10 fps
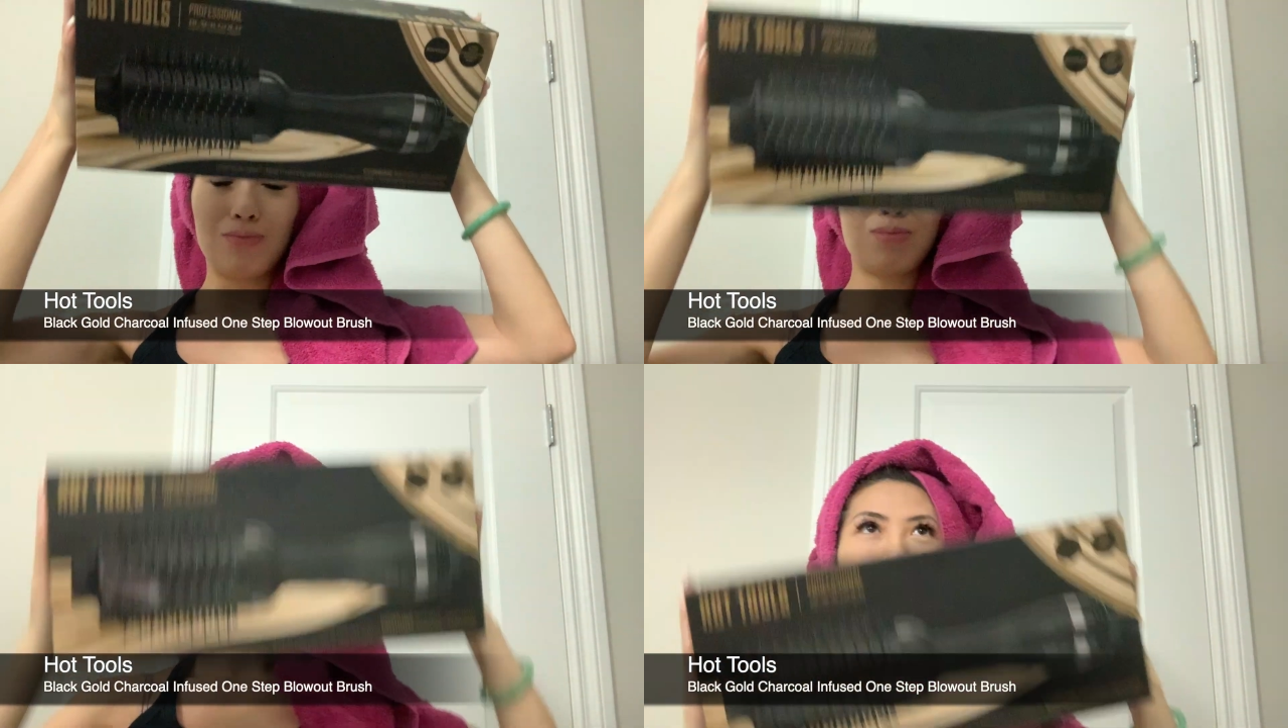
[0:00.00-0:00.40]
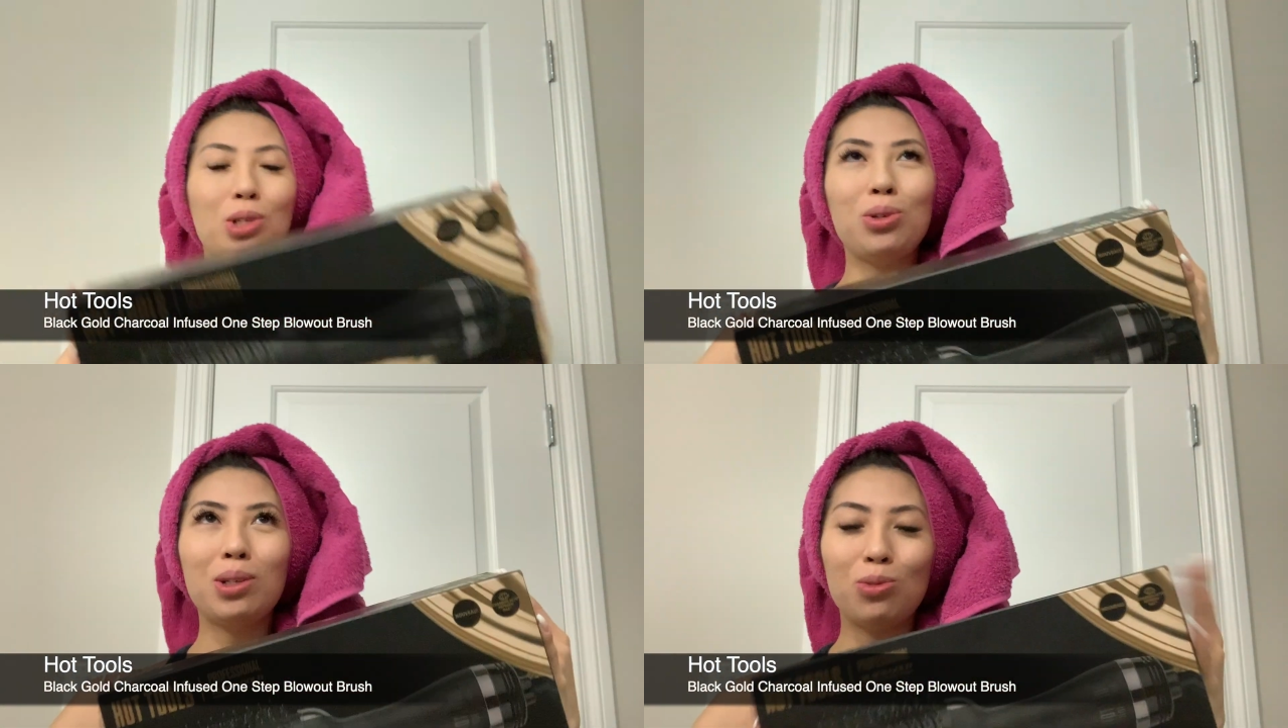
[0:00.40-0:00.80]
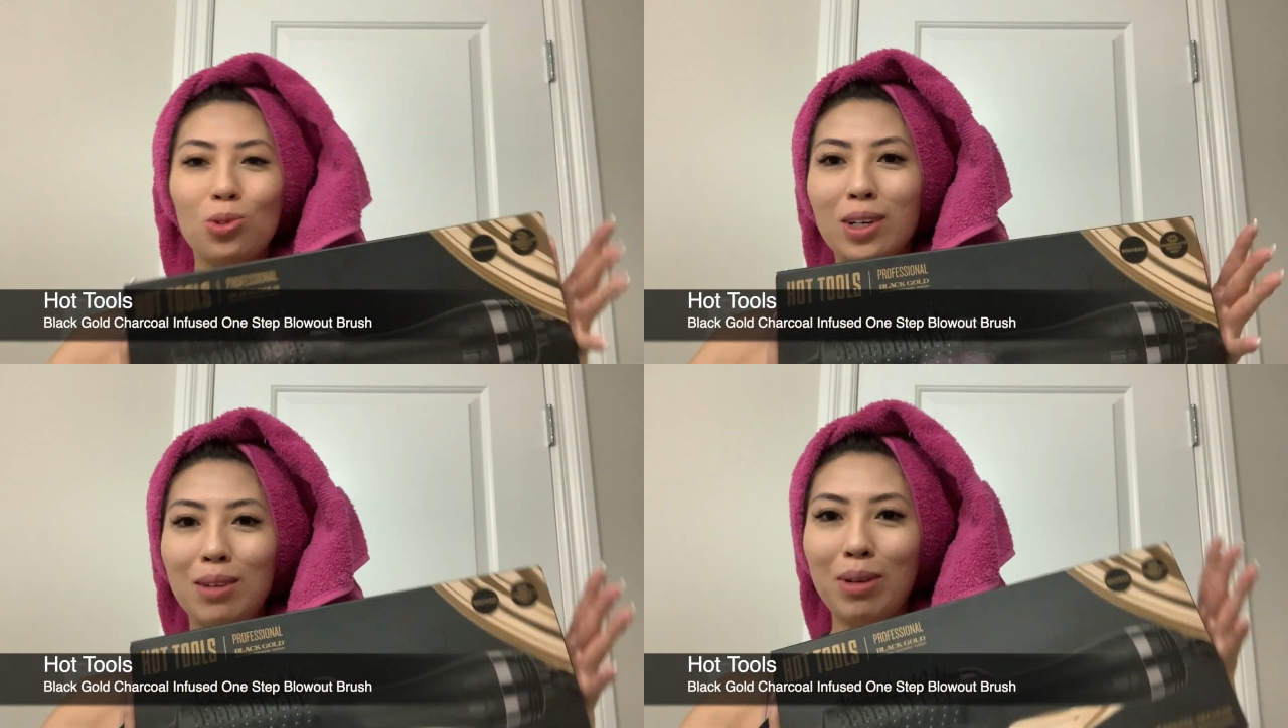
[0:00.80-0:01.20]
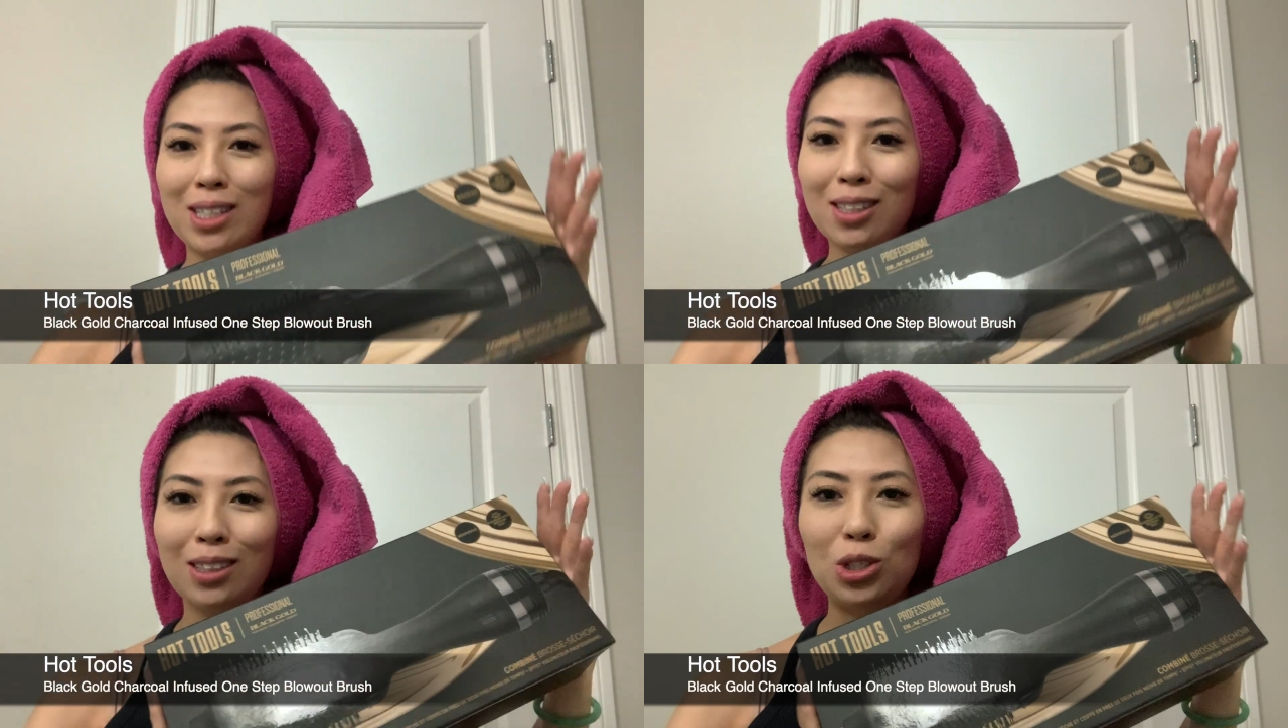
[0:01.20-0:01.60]
2-in-1
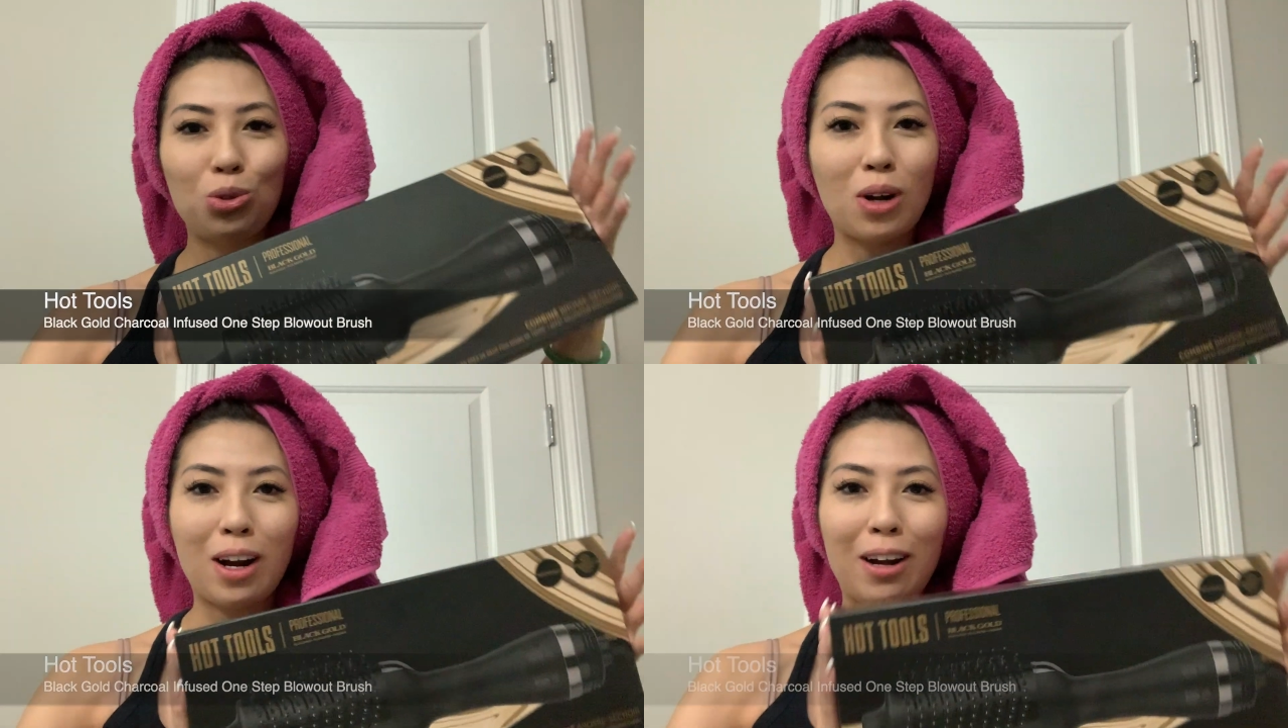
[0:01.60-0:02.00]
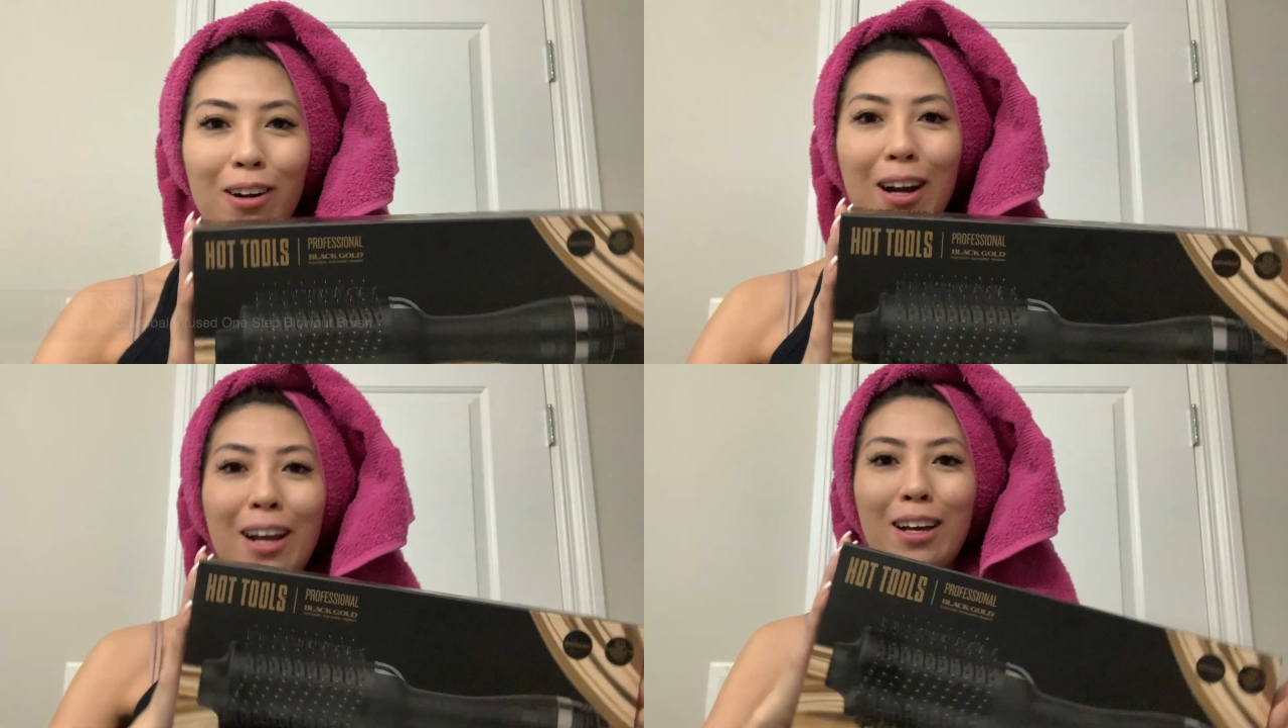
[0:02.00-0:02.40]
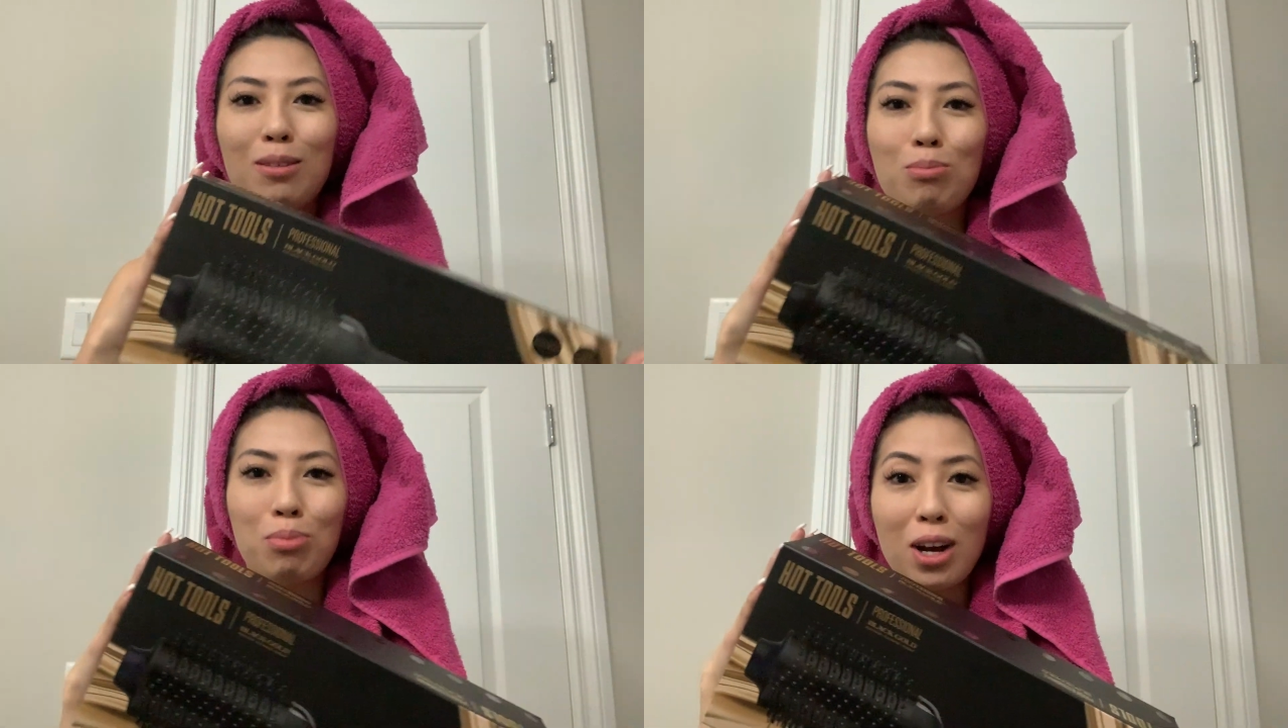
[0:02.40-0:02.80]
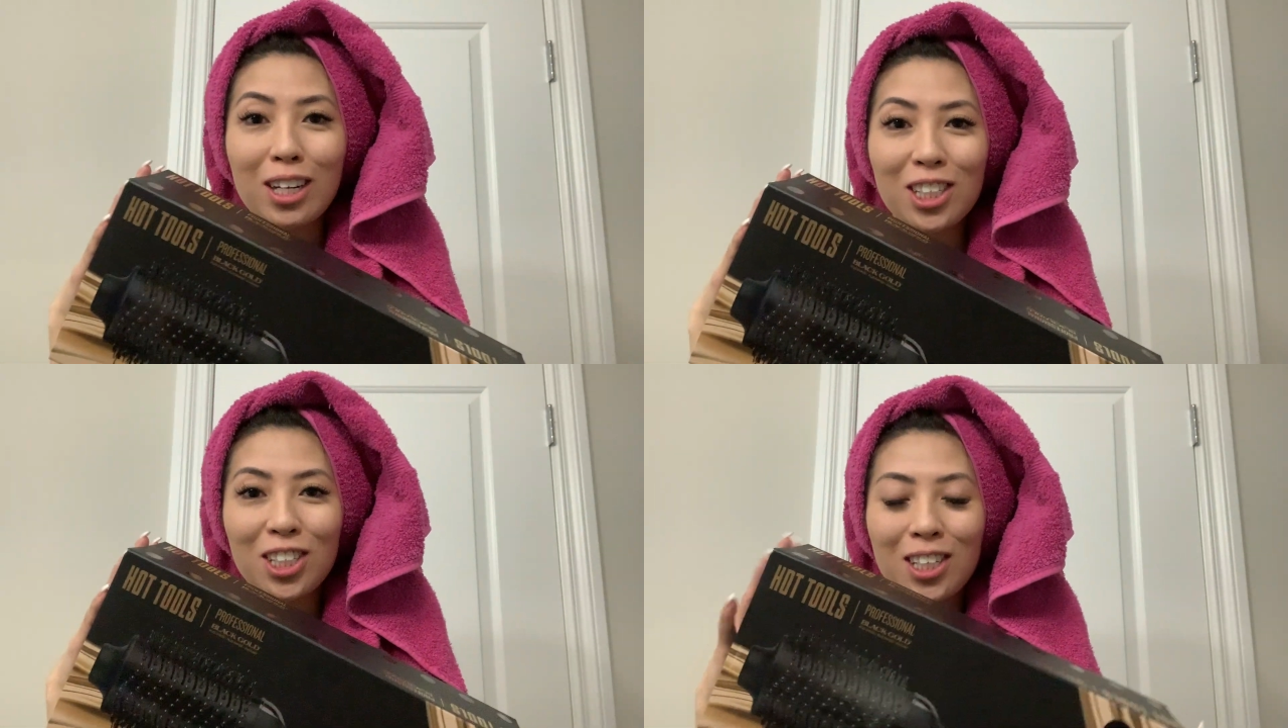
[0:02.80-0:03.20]
basically dryer and
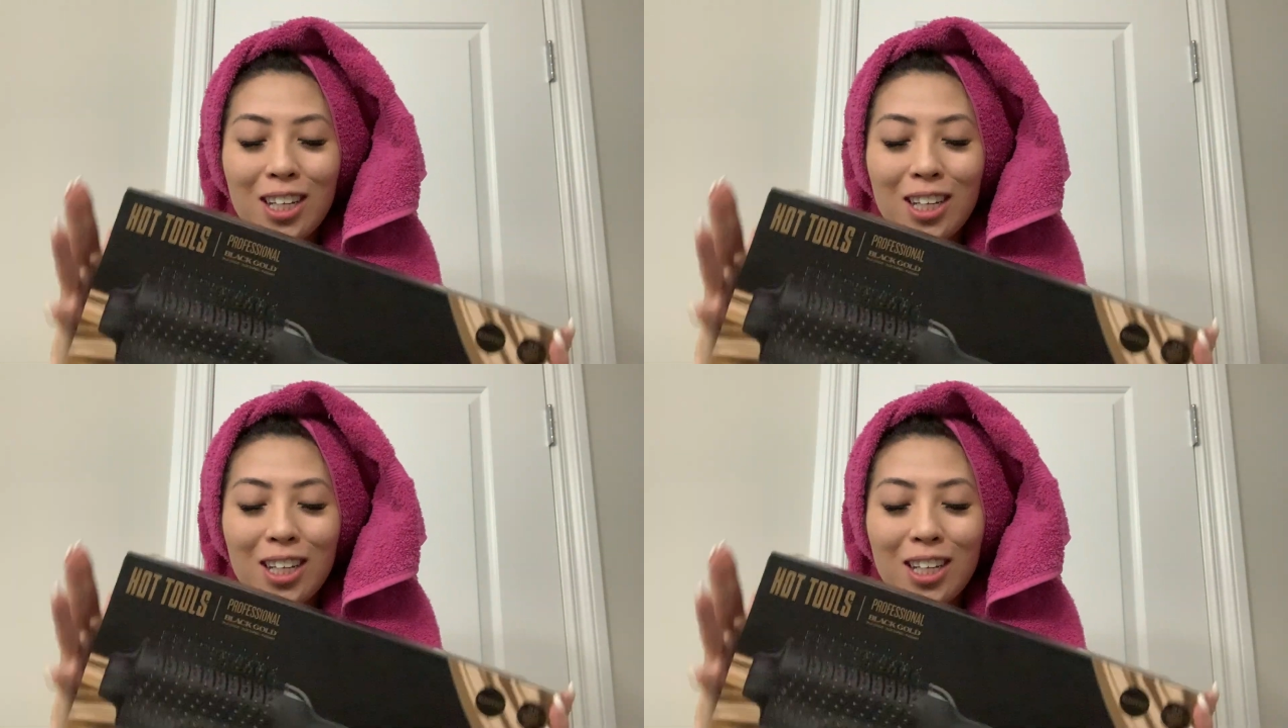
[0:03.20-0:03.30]
brush,